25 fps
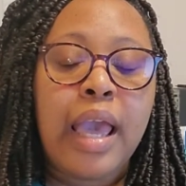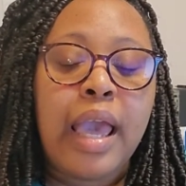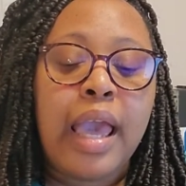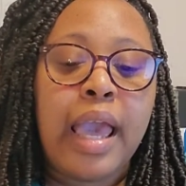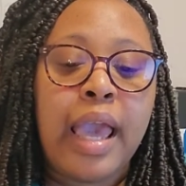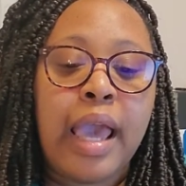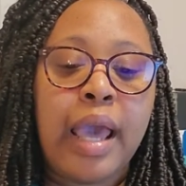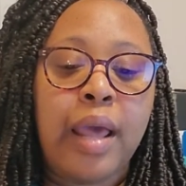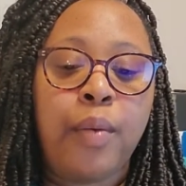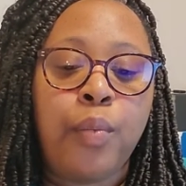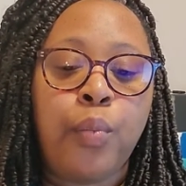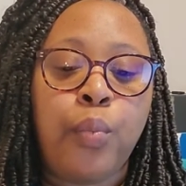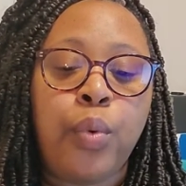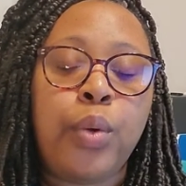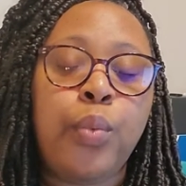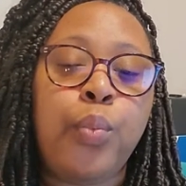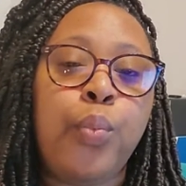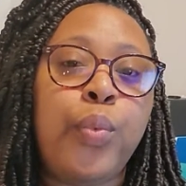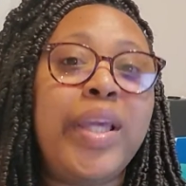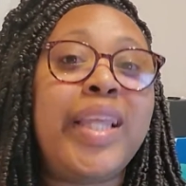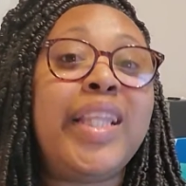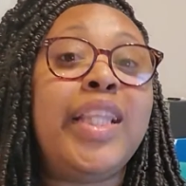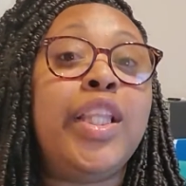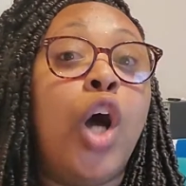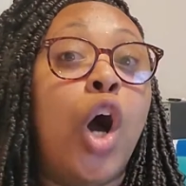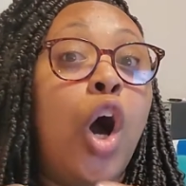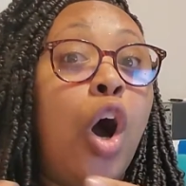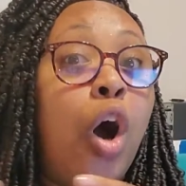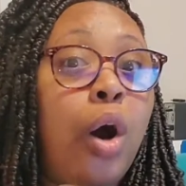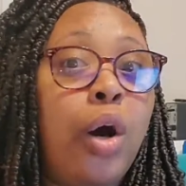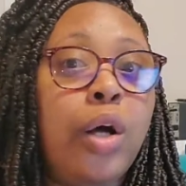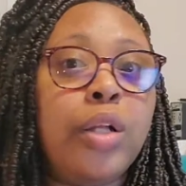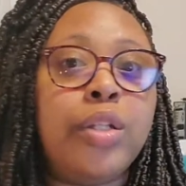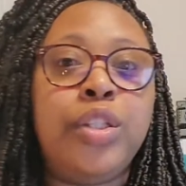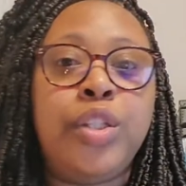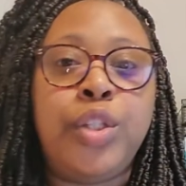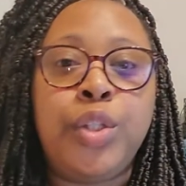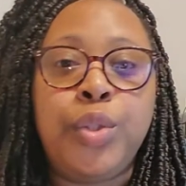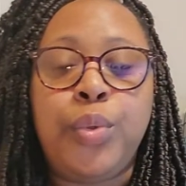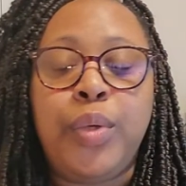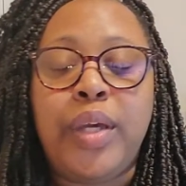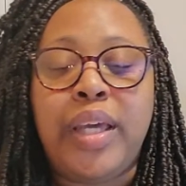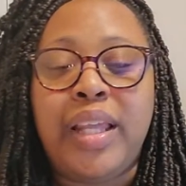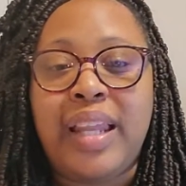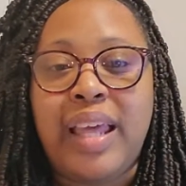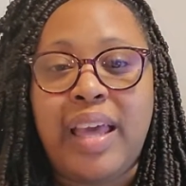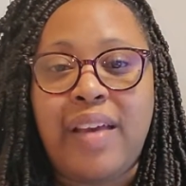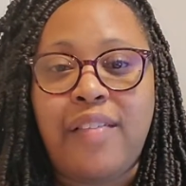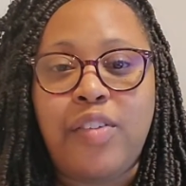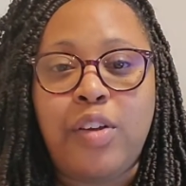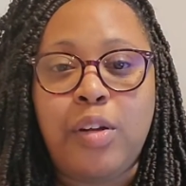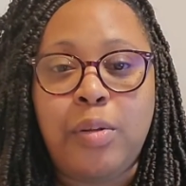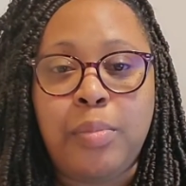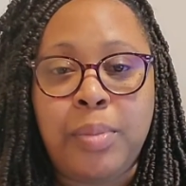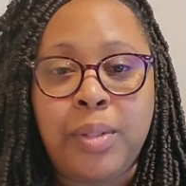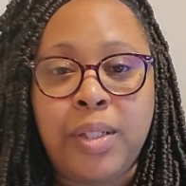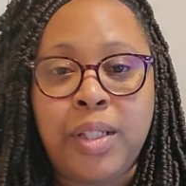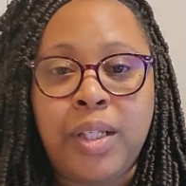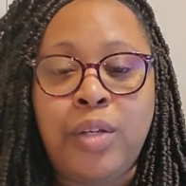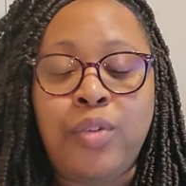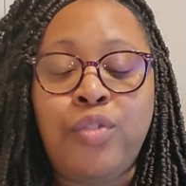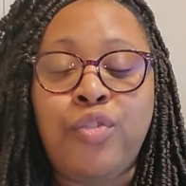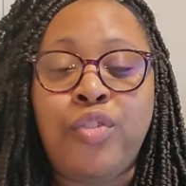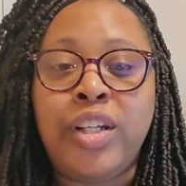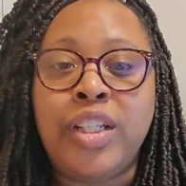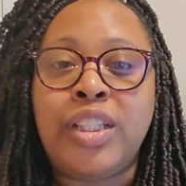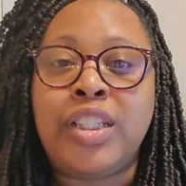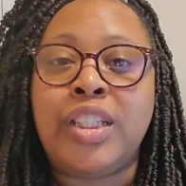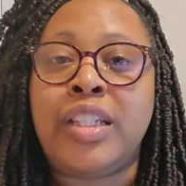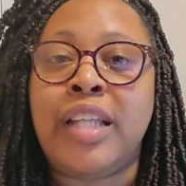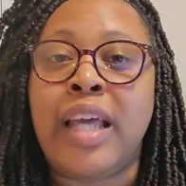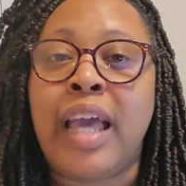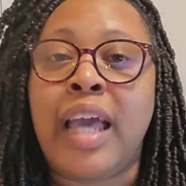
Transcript: And when we all do inevitably reach